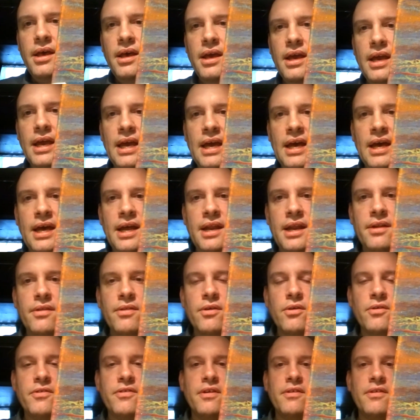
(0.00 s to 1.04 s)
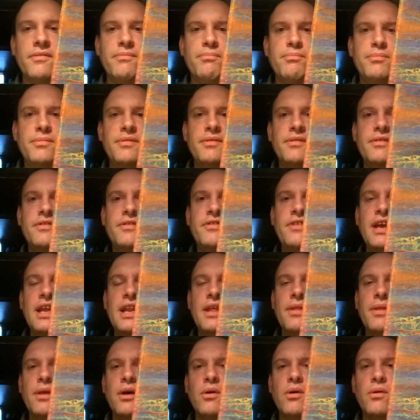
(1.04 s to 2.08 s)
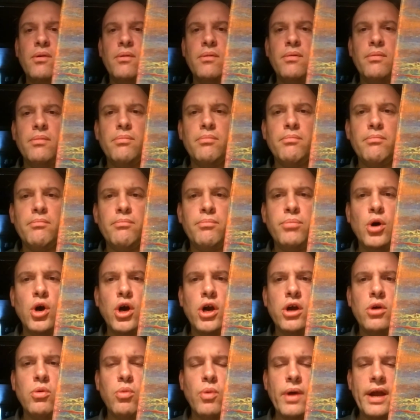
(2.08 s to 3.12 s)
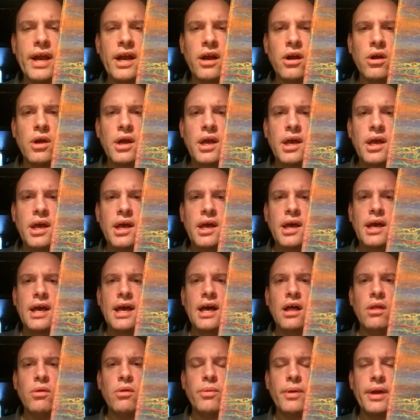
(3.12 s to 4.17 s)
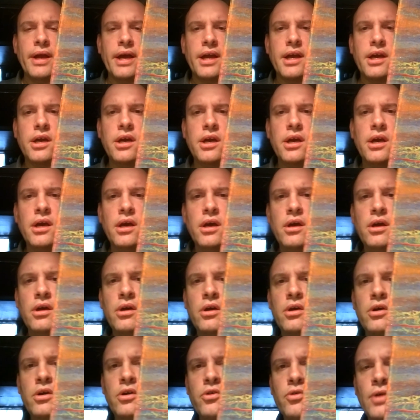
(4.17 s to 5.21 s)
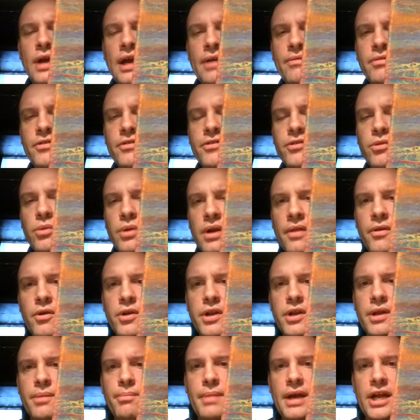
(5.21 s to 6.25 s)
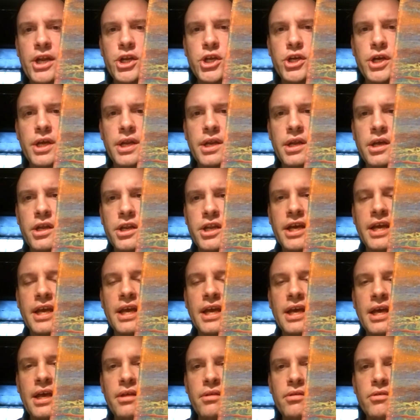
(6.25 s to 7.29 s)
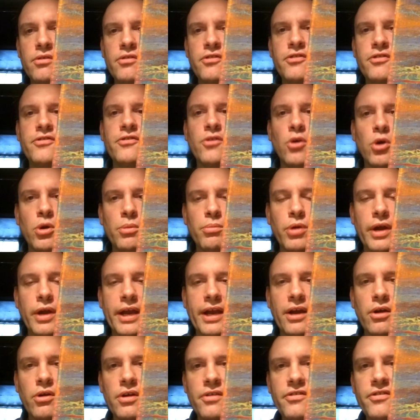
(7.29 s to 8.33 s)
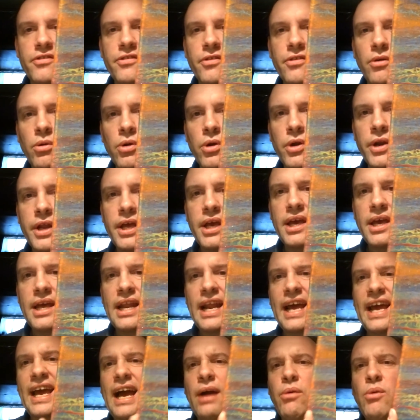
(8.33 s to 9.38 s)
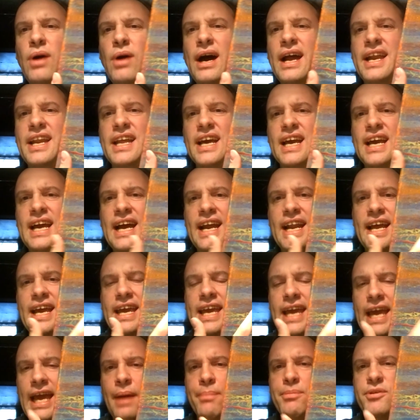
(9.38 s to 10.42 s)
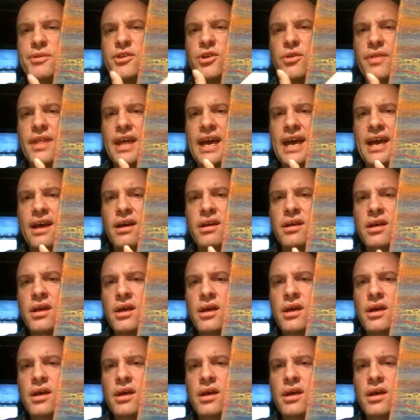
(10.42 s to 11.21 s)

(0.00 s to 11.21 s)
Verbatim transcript: And there's a scene in the book where Elric travels to another dimension to get Stormbringer a sword. And I, I wanted to kind of capture that